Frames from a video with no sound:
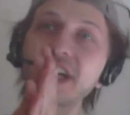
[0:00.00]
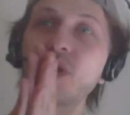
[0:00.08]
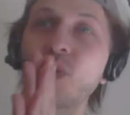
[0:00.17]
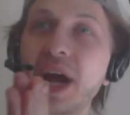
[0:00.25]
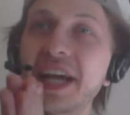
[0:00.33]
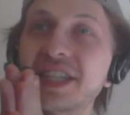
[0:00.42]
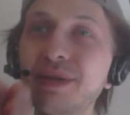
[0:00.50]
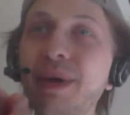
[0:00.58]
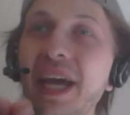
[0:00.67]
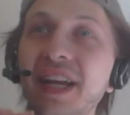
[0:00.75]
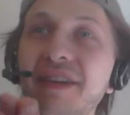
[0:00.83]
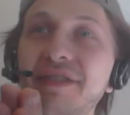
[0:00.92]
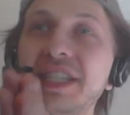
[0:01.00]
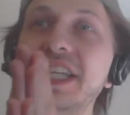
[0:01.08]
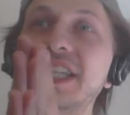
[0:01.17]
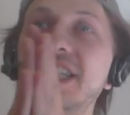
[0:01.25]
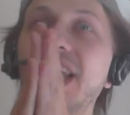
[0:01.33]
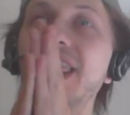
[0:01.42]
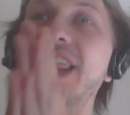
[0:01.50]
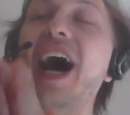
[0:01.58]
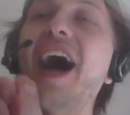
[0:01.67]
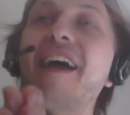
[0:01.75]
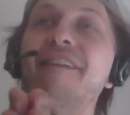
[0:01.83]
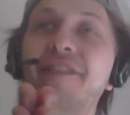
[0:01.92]
away some NFTs
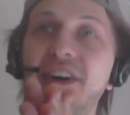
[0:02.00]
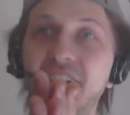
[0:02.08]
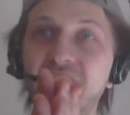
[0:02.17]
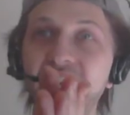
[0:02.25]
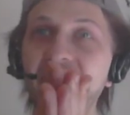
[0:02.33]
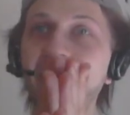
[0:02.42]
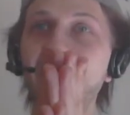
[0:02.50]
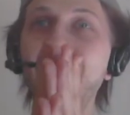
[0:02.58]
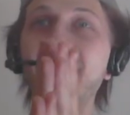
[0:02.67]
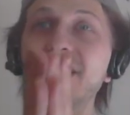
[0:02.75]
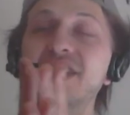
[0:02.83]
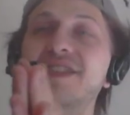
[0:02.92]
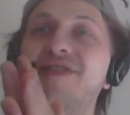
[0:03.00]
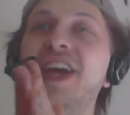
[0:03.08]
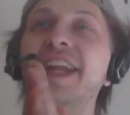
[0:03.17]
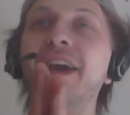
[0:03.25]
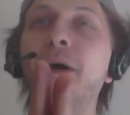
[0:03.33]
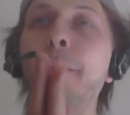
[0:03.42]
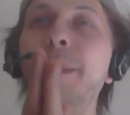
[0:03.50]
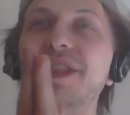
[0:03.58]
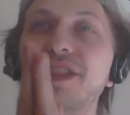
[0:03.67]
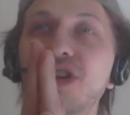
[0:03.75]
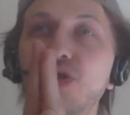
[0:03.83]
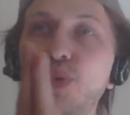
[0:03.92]
live on this video,
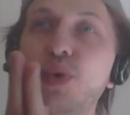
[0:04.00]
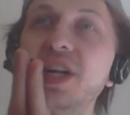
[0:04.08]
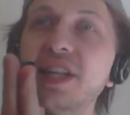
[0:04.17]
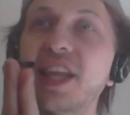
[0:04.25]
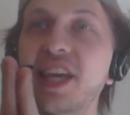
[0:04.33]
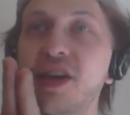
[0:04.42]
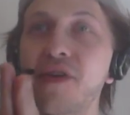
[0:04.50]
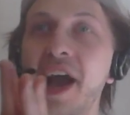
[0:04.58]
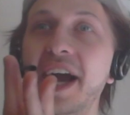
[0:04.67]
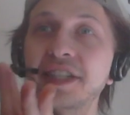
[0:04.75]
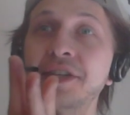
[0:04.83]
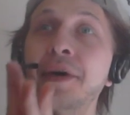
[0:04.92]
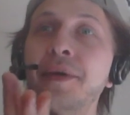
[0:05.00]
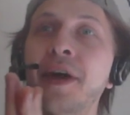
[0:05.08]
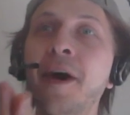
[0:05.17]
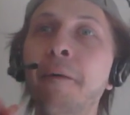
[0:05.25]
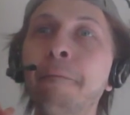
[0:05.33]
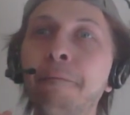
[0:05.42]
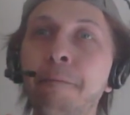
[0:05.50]
but there's one thing you guys don't know.